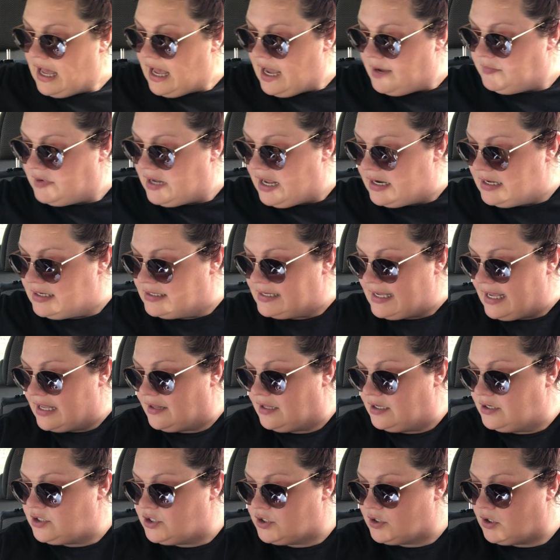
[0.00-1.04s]
I'm not
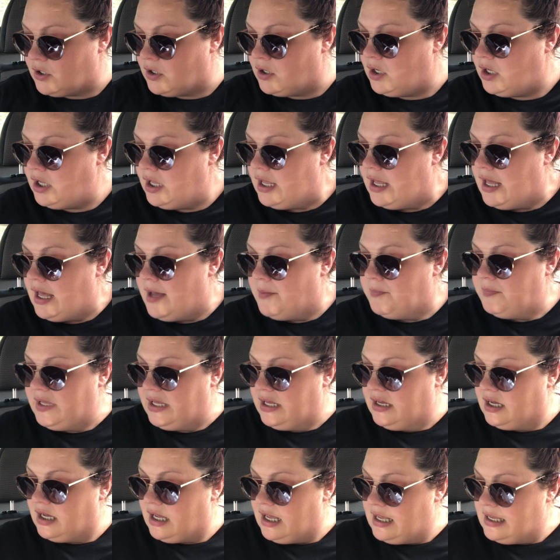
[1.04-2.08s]
exactly sure
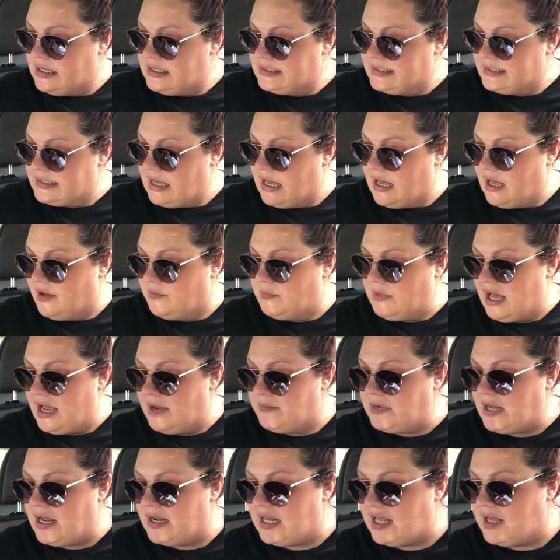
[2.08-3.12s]
because um,
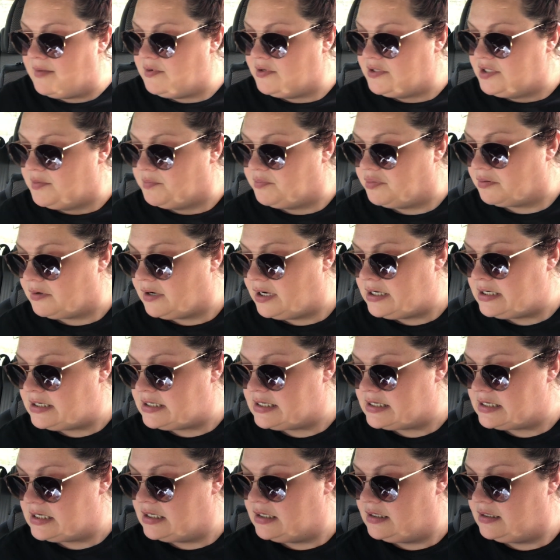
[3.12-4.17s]
I'm not able to
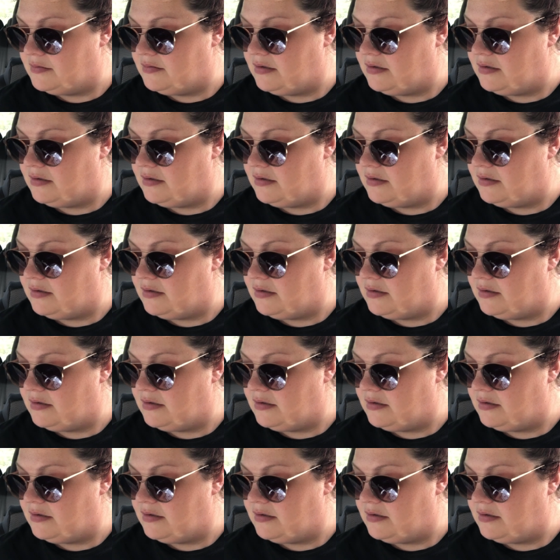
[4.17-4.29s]
print